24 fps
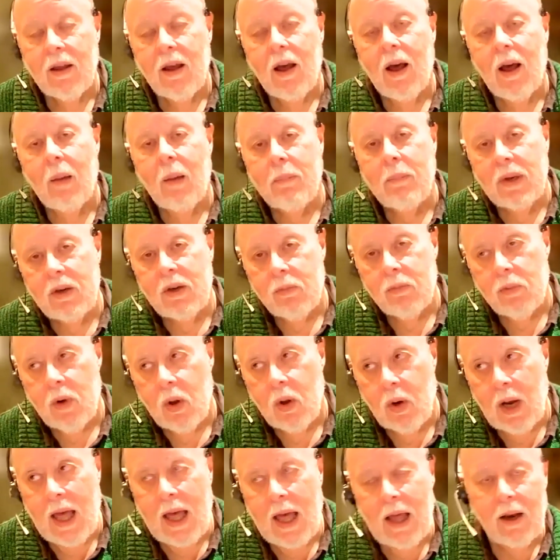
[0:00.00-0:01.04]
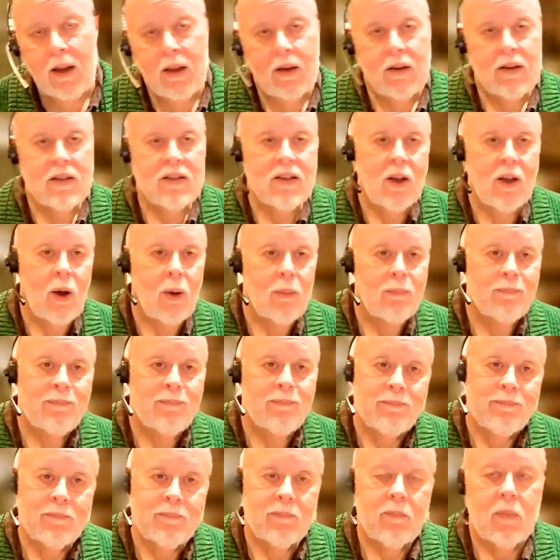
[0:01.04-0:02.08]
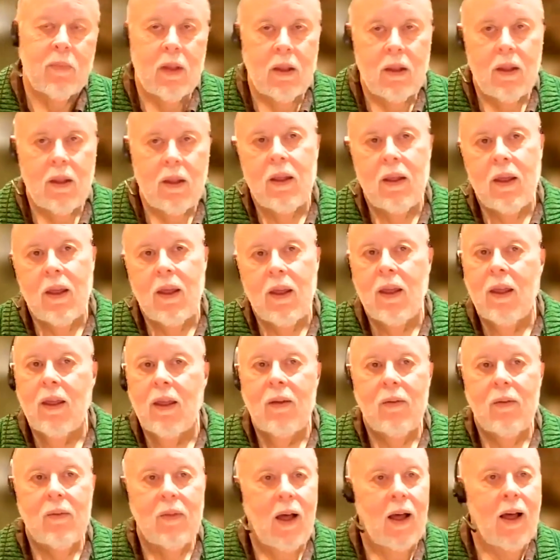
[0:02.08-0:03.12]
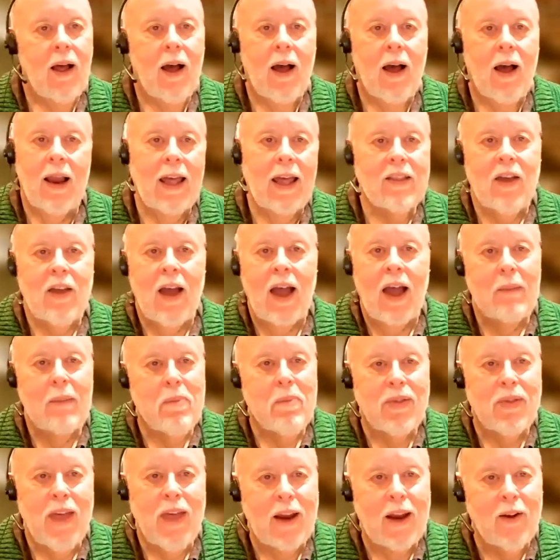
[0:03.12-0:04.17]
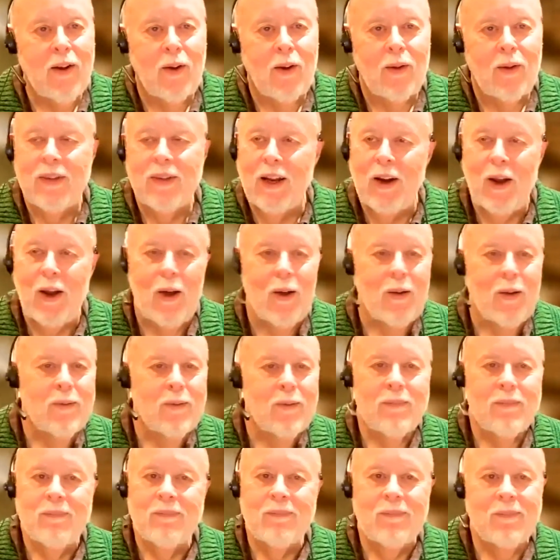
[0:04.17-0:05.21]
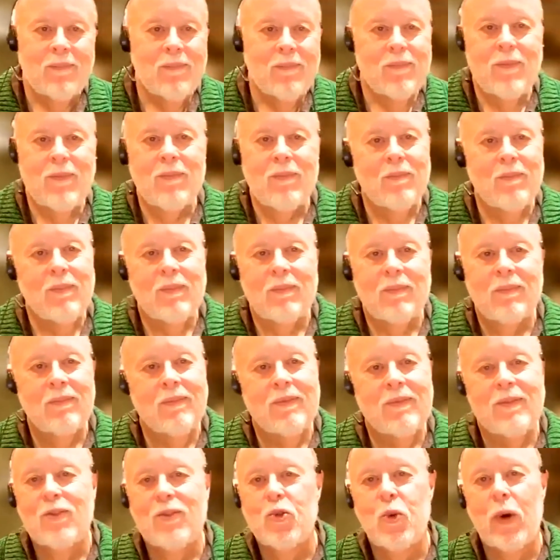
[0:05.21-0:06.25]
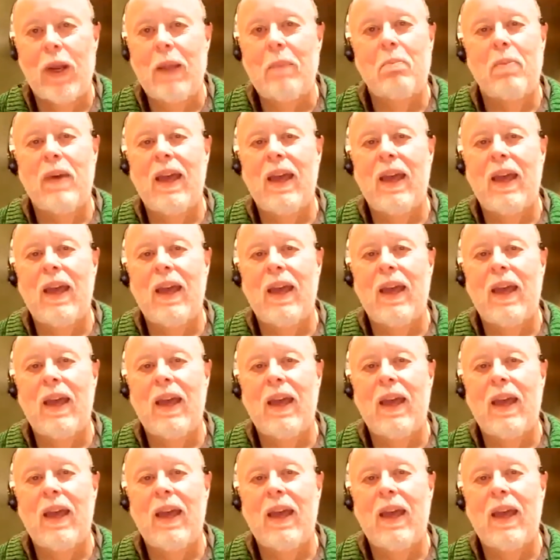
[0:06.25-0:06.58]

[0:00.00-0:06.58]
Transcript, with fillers: up into Rhode Island. So I, I like the hypothetical, you know, dream